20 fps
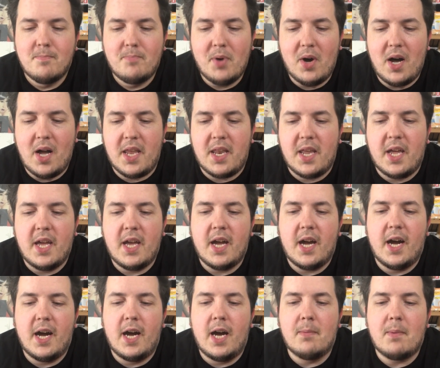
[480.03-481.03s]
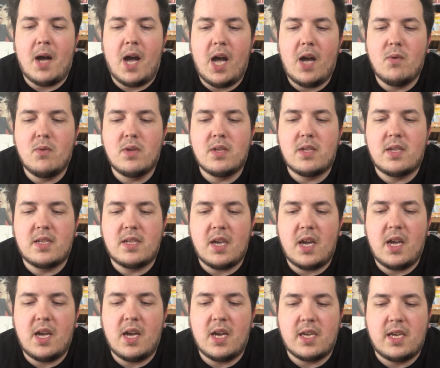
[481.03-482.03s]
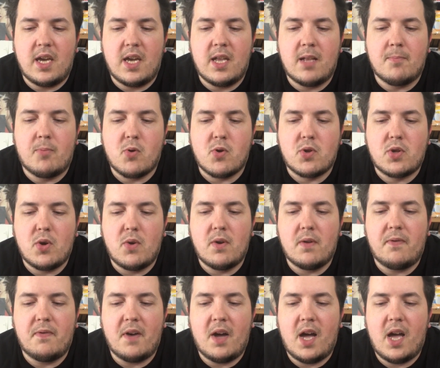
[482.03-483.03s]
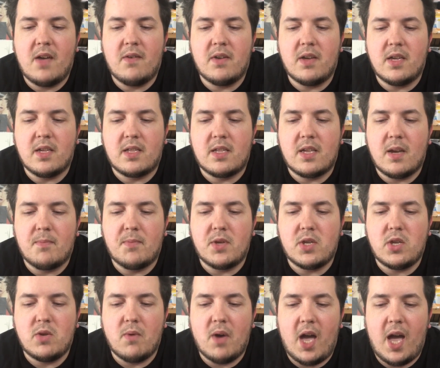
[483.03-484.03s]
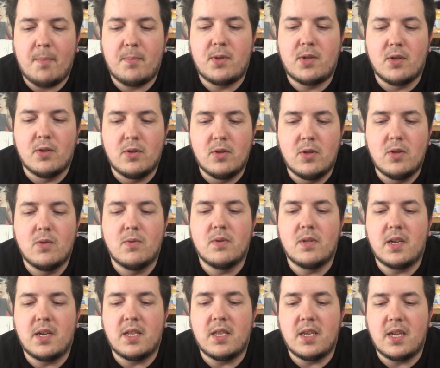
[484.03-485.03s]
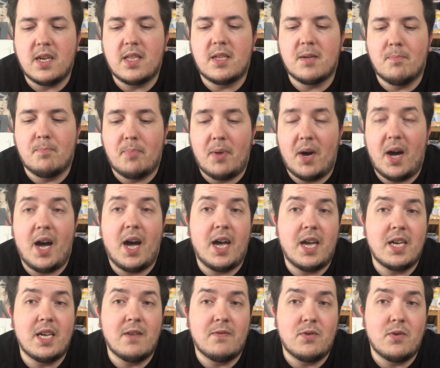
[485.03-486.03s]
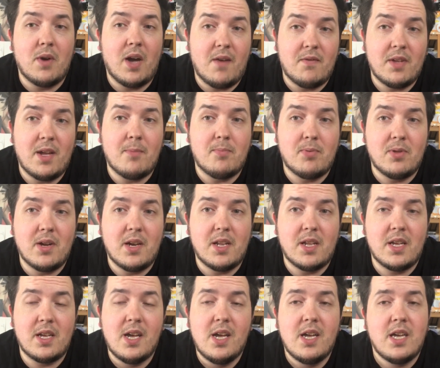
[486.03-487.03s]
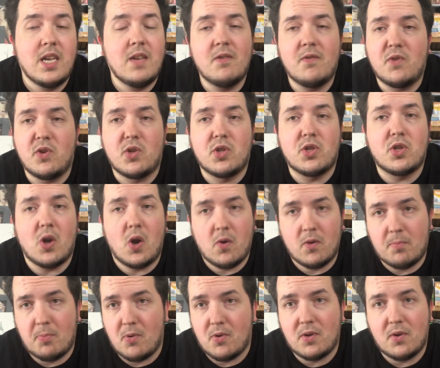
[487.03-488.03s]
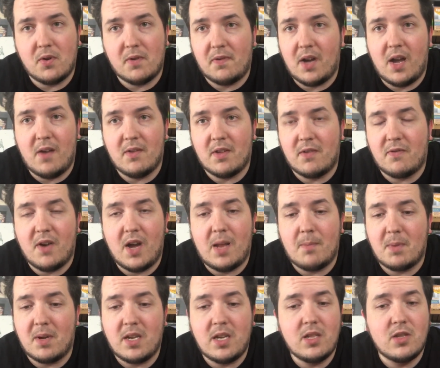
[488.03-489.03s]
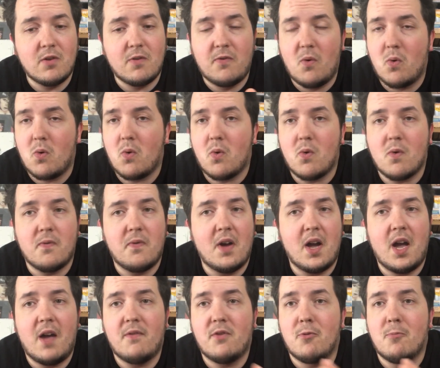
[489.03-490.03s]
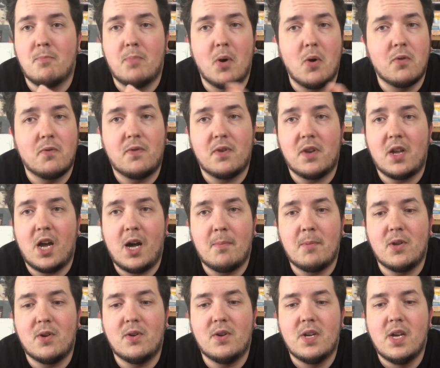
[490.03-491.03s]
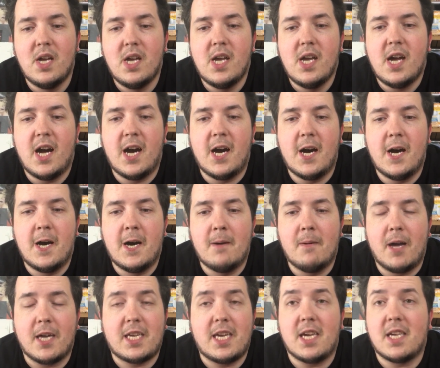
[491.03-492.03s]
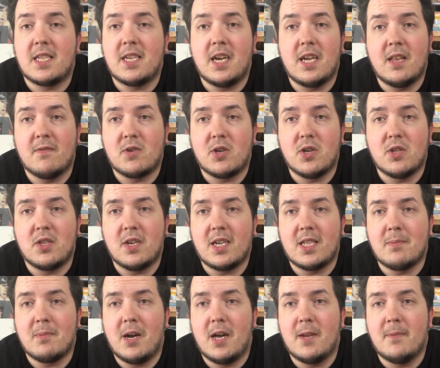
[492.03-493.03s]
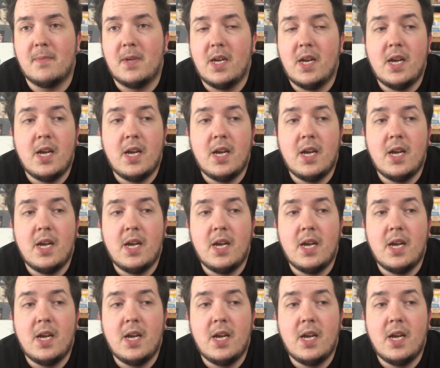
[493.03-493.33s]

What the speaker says: But I would say, again, Persona 5 is something you absolutely need to buy if you have not played it. Even if you start with Persona 5, it's fine. But either 4 or 5, they're both phenomenal. I can't say enough good things about it.